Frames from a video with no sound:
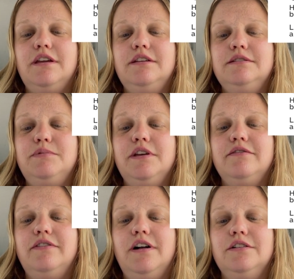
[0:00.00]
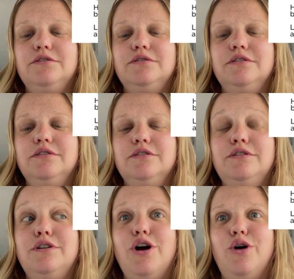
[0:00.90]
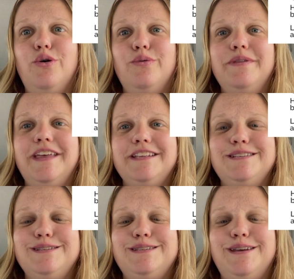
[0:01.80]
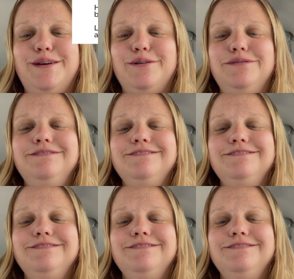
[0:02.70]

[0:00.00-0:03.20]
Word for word: that he's being followed. Oh, that's his tail.